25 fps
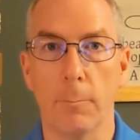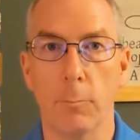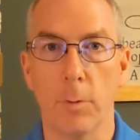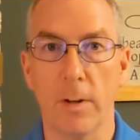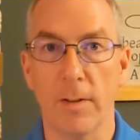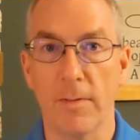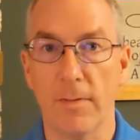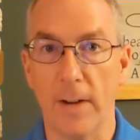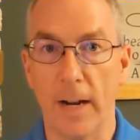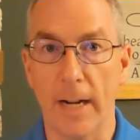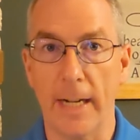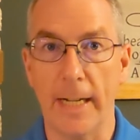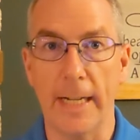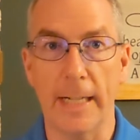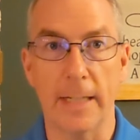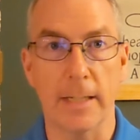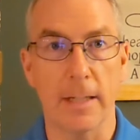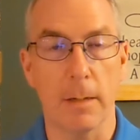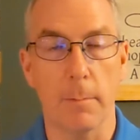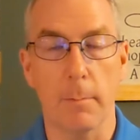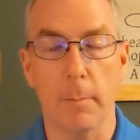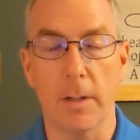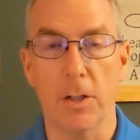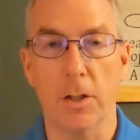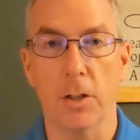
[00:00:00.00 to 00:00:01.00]
refinance at
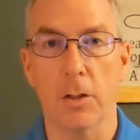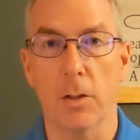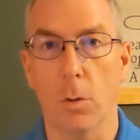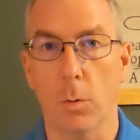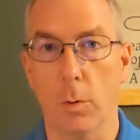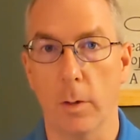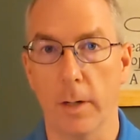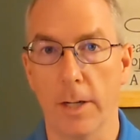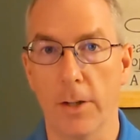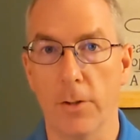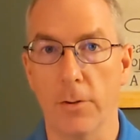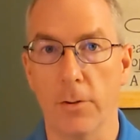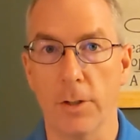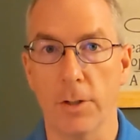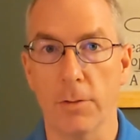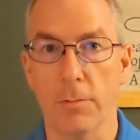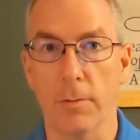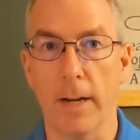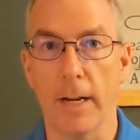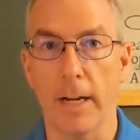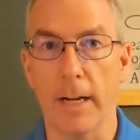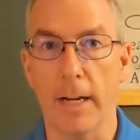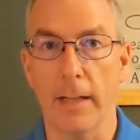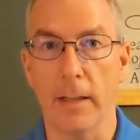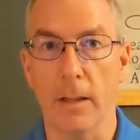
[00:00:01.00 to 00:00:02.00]
a much lower interest
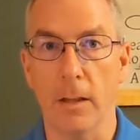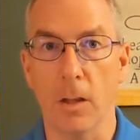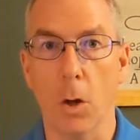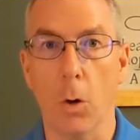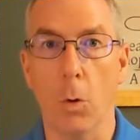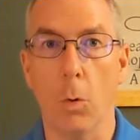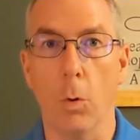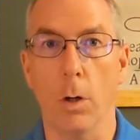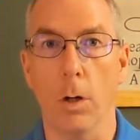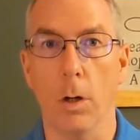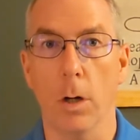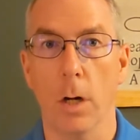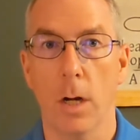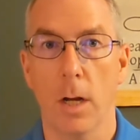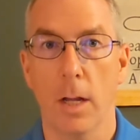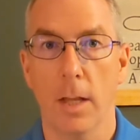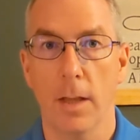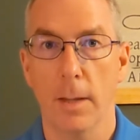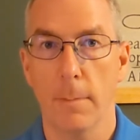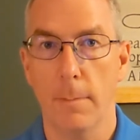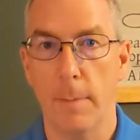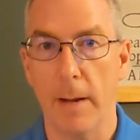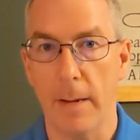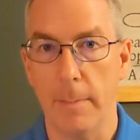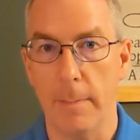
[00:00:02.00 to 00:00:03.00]
rate and lower
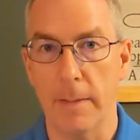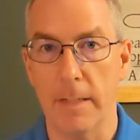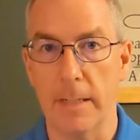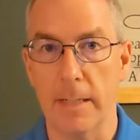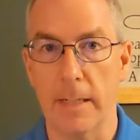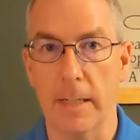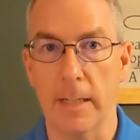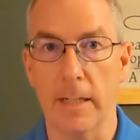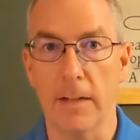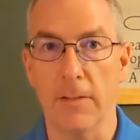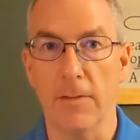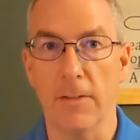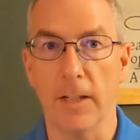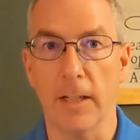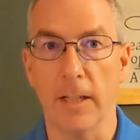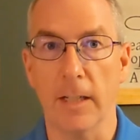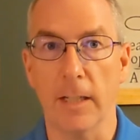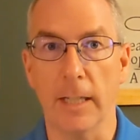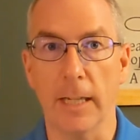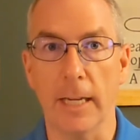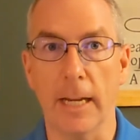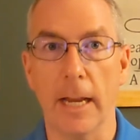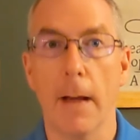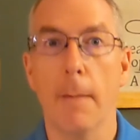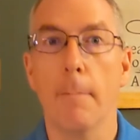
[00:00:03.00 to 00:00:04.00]
the payment
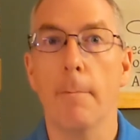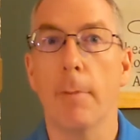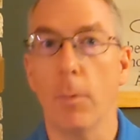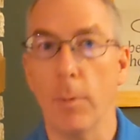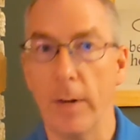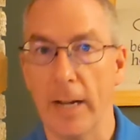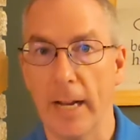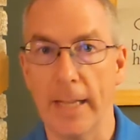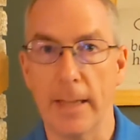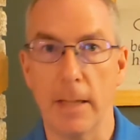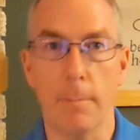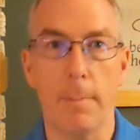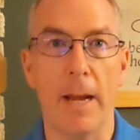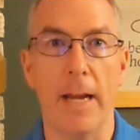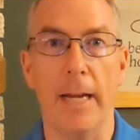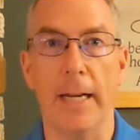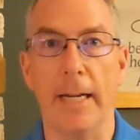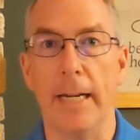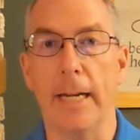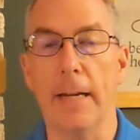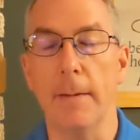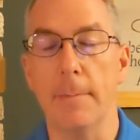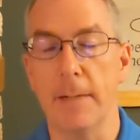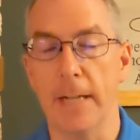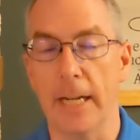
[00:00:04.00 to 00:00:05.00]
significantly, but we had the bank
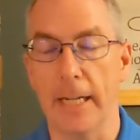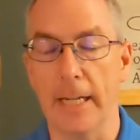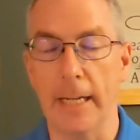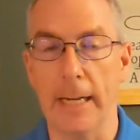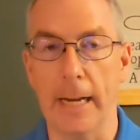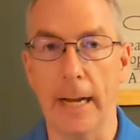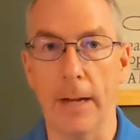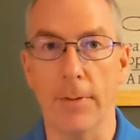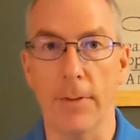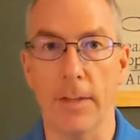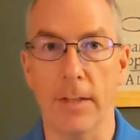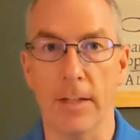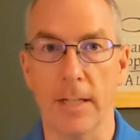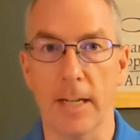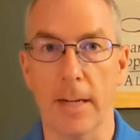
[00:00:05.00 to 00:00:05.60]
keep taking out the